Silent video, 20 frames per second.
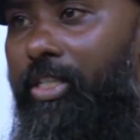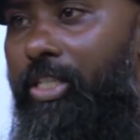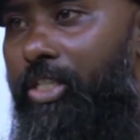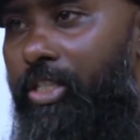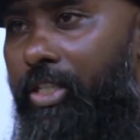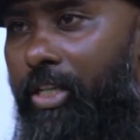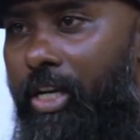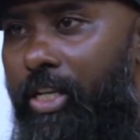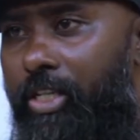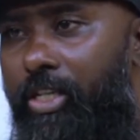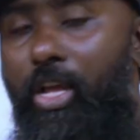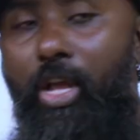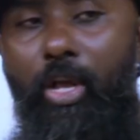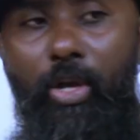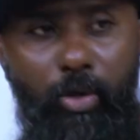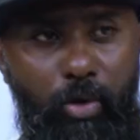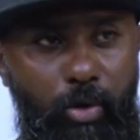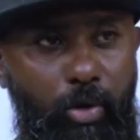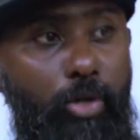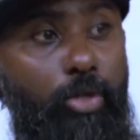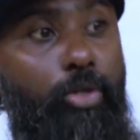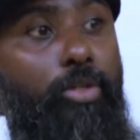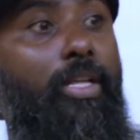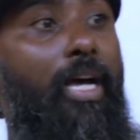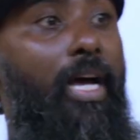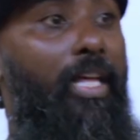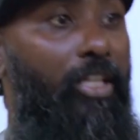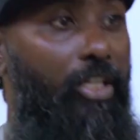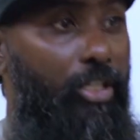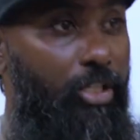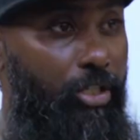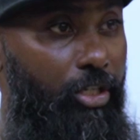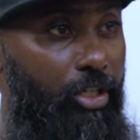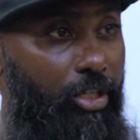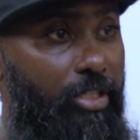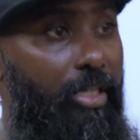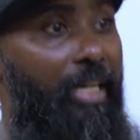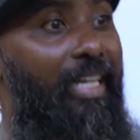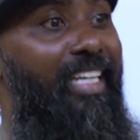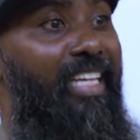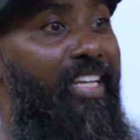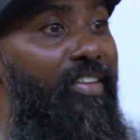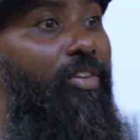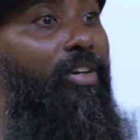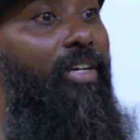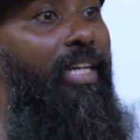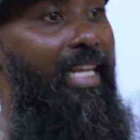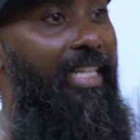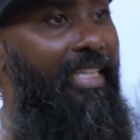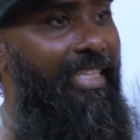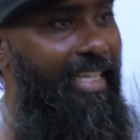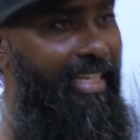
with this church, go to the other church and give your tithe